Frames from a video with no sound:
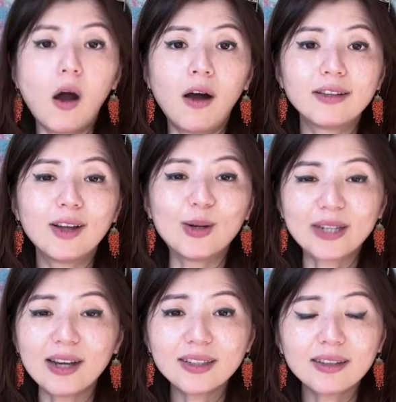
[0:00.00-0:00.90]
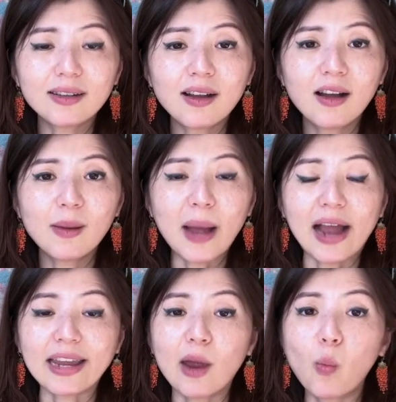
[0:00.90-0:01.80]
On hotels.com,
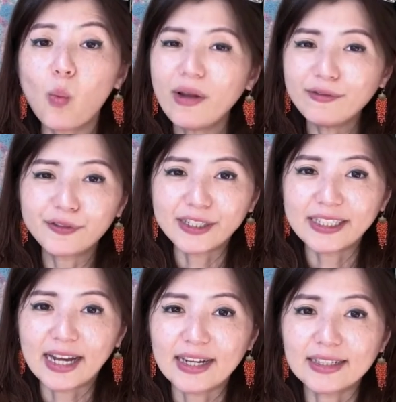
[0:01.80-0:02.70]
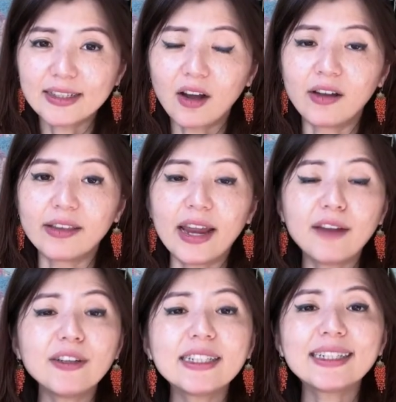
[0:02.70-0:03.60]
I get 1 free night on
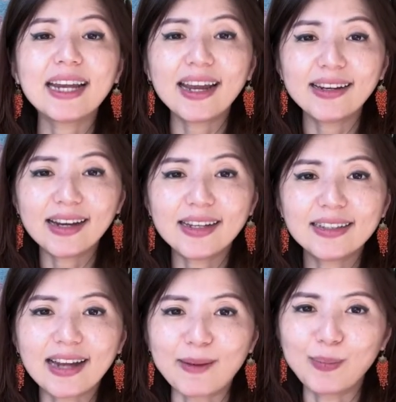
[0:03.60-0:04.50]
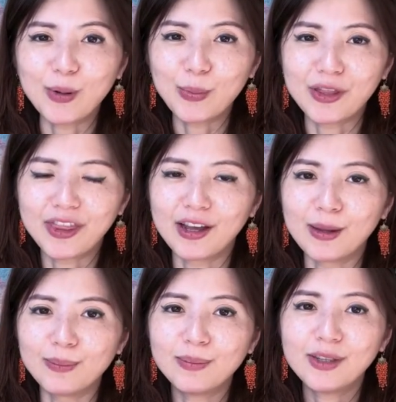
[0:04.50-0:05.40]
every 10 nights I book with
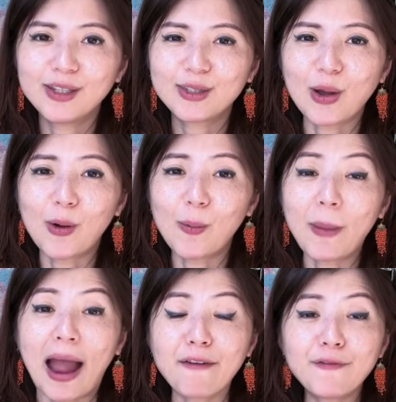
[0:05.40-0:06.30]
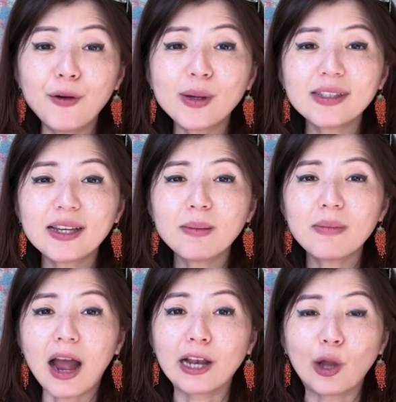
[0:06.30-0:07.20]
them. So by
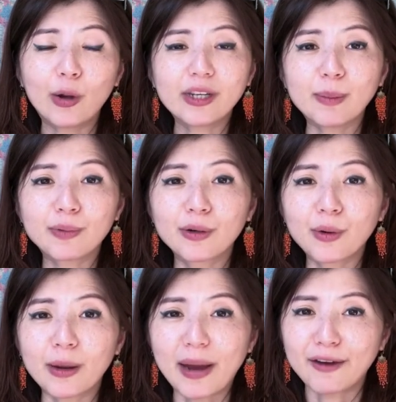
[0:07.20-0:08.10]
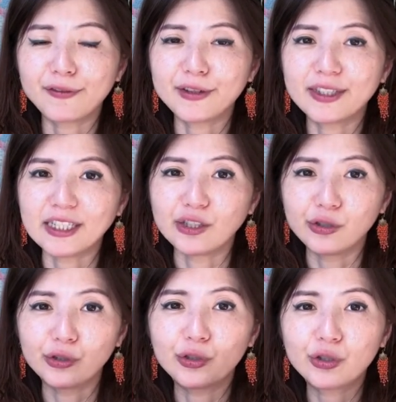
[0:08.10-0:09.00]
focusing my loyalty program efforts
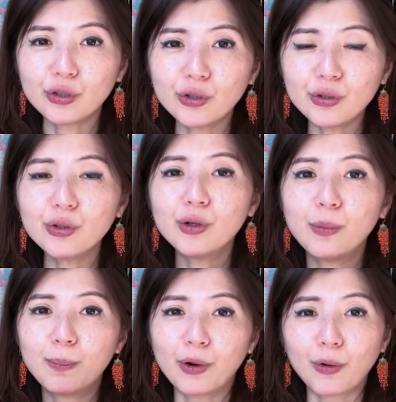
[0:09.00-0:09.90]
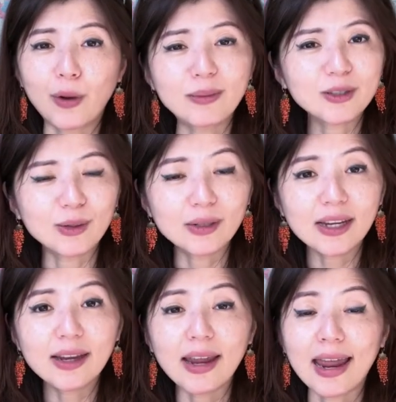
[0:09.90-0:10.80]
into 2 programs
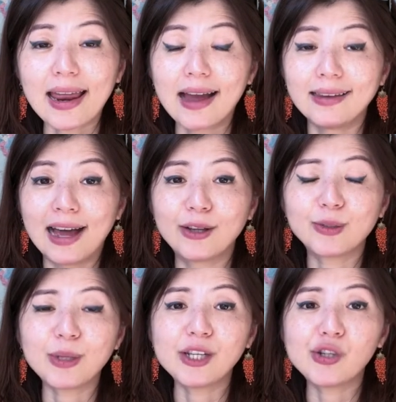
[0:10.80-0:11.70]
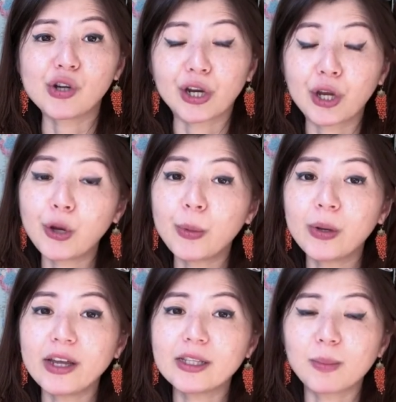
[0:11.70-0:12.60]
only, it allows me to
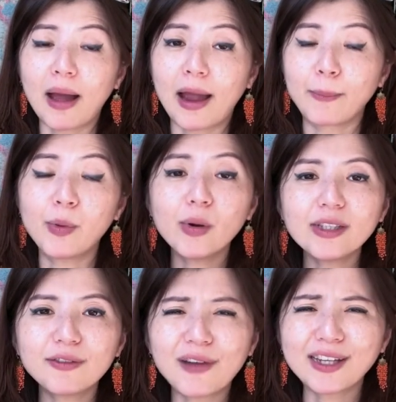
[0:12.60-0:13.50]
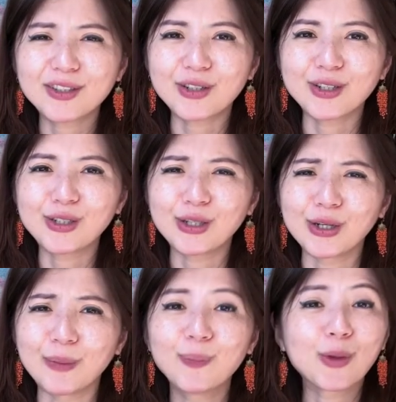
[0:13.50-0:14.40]
accumulate my points faster
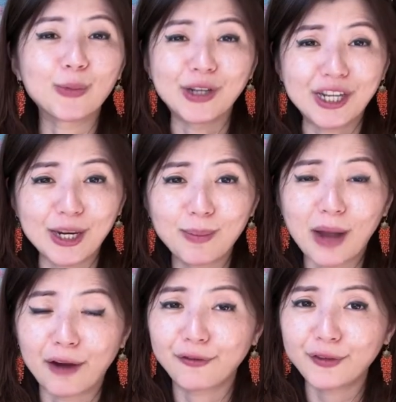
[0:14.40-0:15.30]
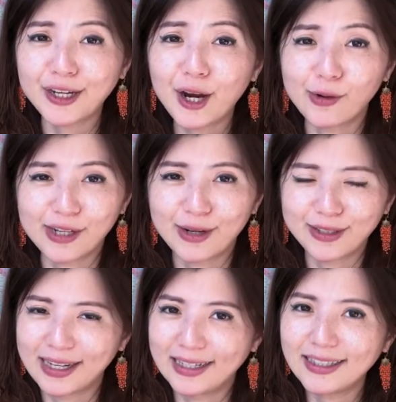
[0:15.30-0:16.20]
to redeem my free
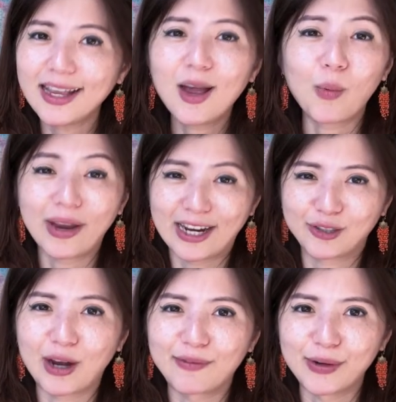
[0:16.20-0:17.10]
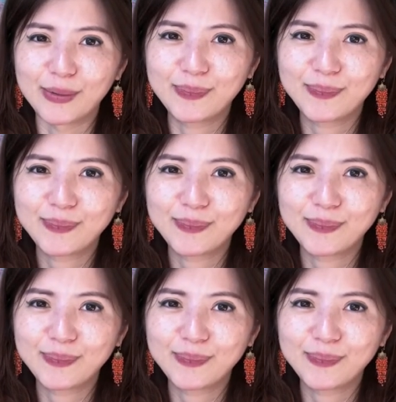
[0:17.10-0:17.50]
hotel nights when I travel.